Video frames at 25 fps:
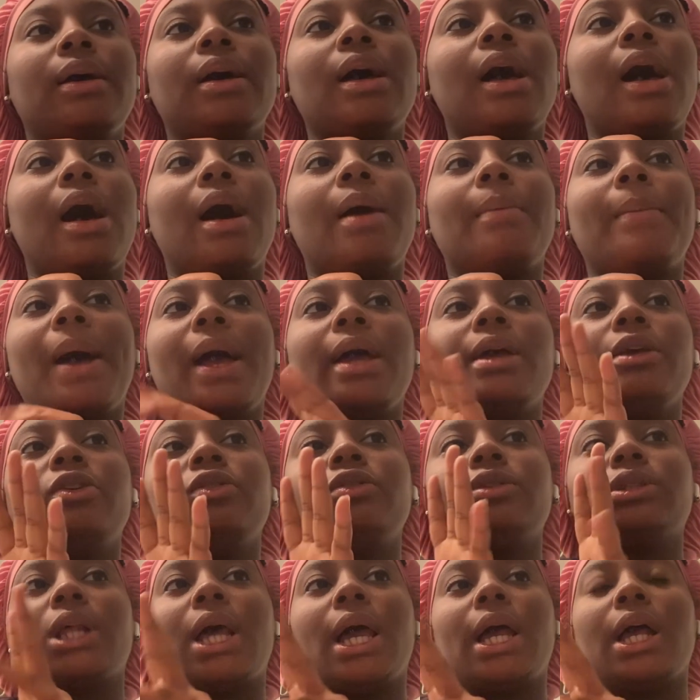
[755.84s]
I might
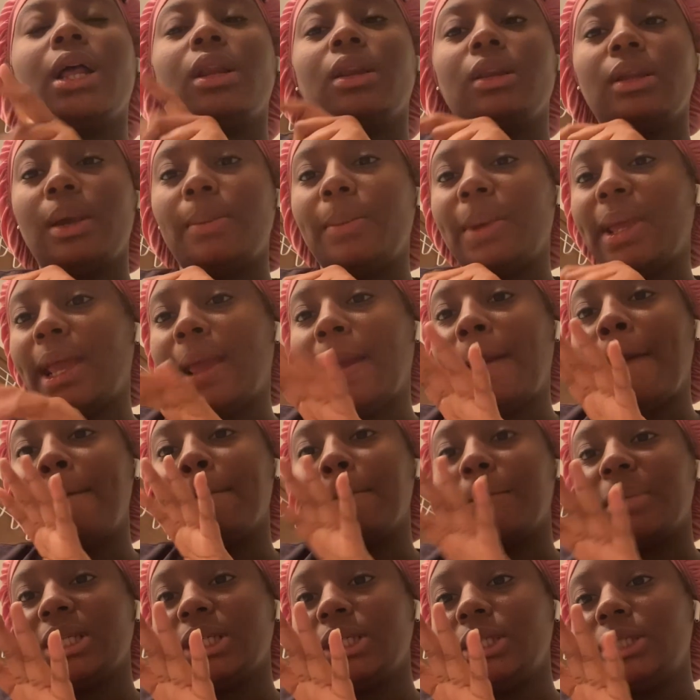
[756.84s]
use like a lemon
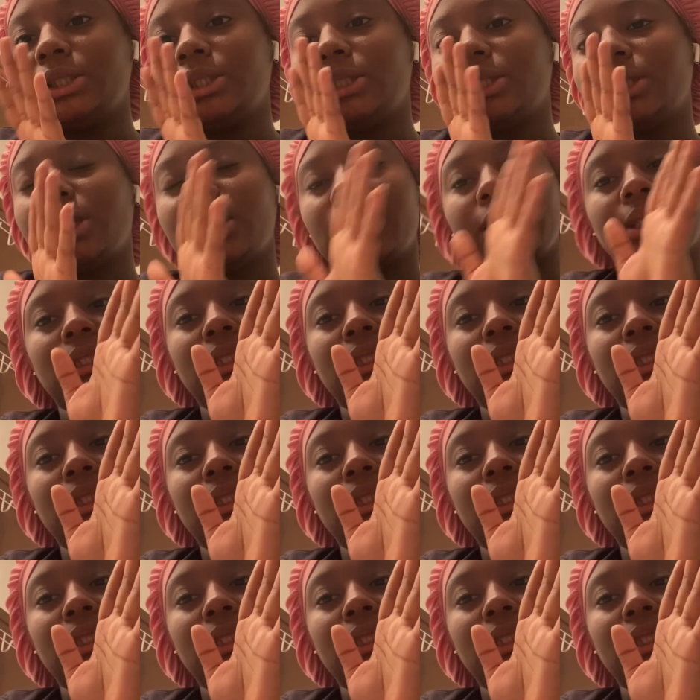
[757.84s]
bleach because